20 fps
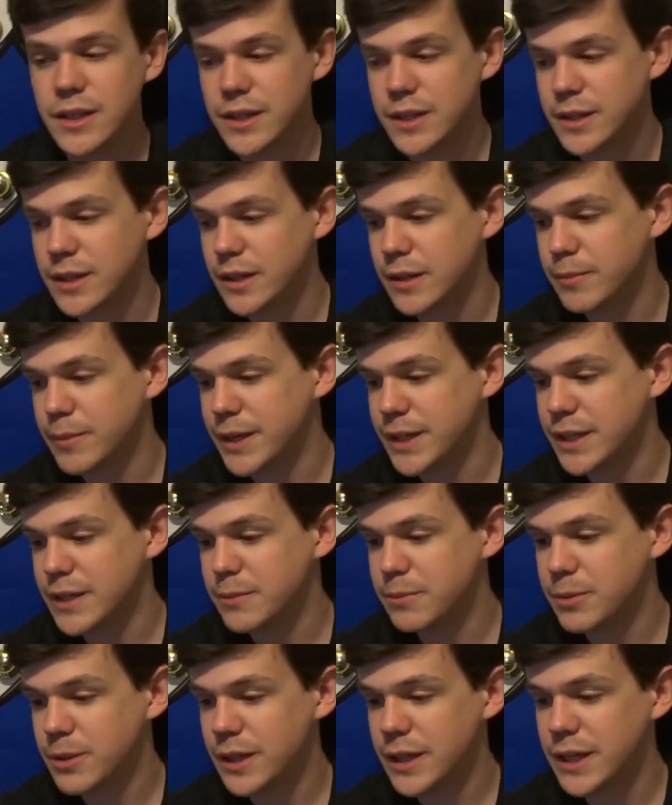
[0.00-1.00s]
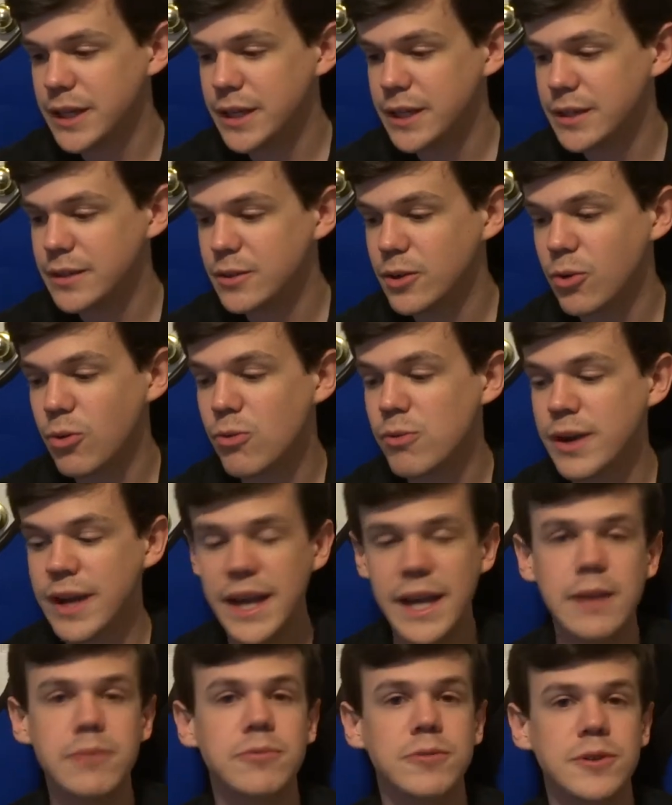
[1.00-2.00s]
Um, I need to play the whole
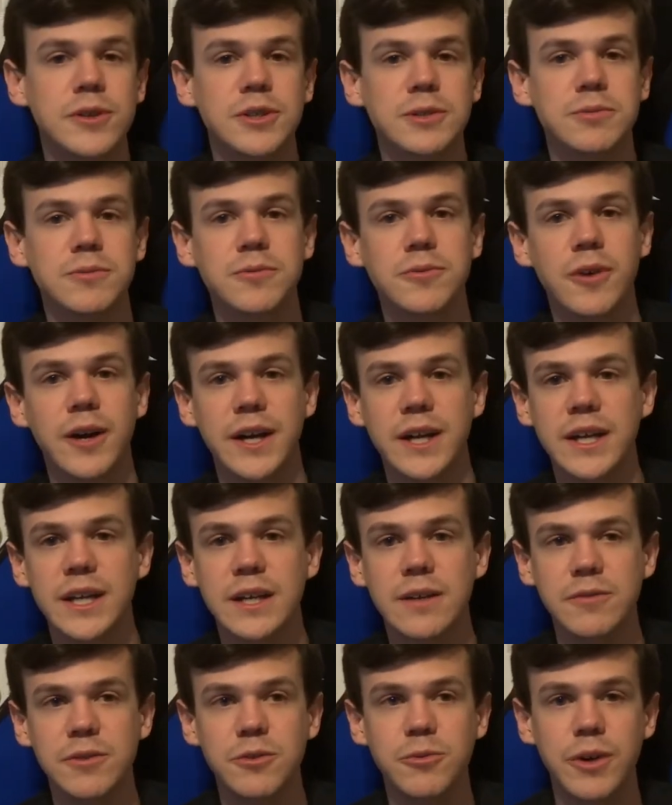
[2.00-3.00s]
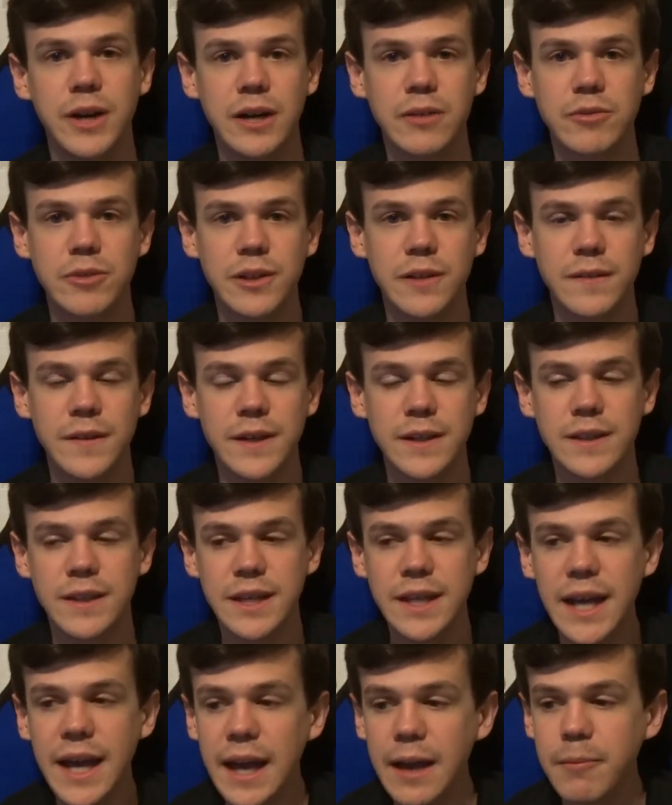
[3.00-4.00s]
game first before I can give you what I really think of the
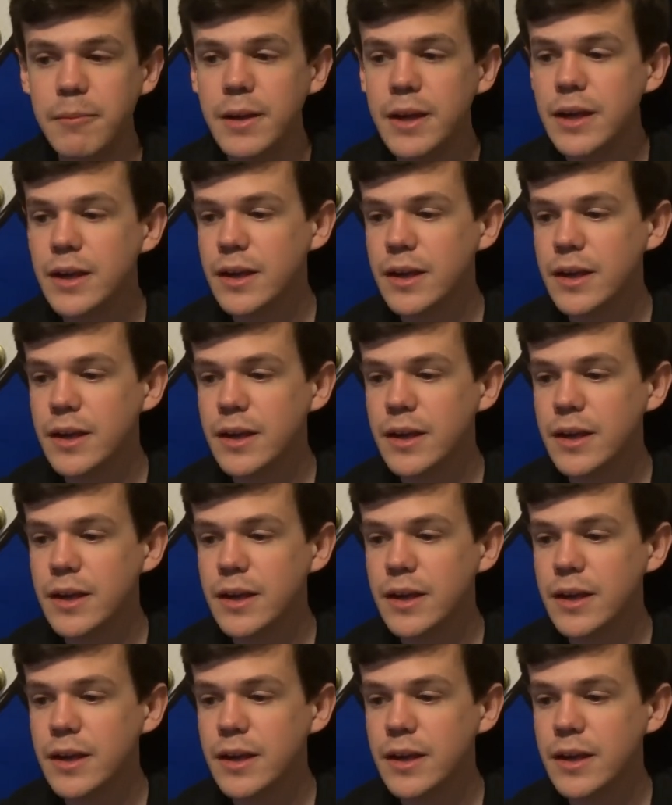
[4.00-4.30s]
game.